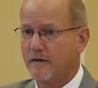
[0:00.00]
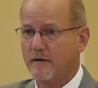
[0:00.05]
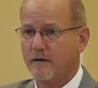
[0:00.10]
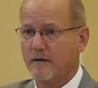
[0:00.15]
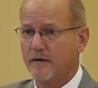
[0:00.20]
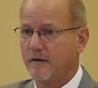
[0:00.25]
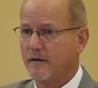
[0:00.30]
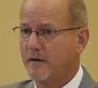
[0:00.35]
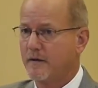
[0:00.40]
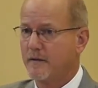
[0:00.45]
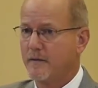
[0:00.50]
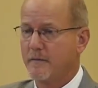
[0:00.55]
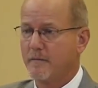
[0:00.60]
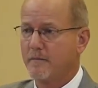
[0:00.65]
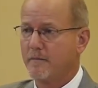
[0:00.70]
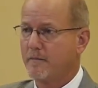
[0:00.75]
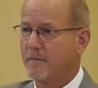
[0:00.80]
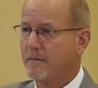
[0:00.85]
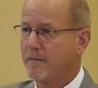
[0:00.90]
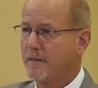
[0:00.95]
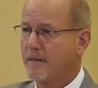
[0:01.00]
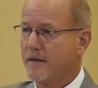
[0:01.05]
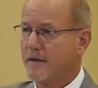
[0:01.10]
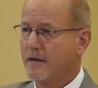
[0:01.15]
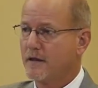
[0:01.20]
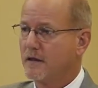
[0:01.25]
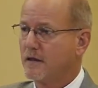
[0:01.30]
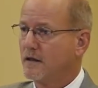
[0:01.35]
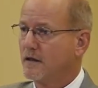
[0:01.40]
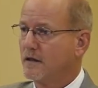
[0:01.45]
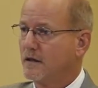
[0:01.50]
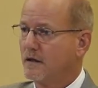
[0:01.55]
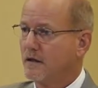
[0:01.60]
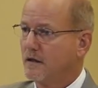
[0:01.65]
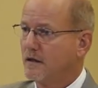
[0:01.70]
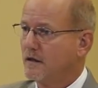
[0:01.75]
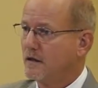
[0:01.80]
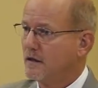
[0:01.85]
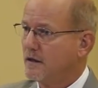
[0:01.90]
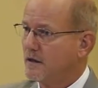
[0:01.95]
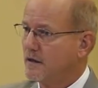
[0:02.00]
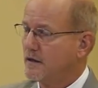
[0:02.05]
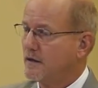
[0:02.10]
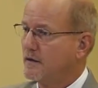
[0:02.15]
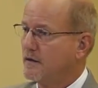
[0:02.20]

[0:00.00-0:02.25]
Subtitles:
Nobody speaks.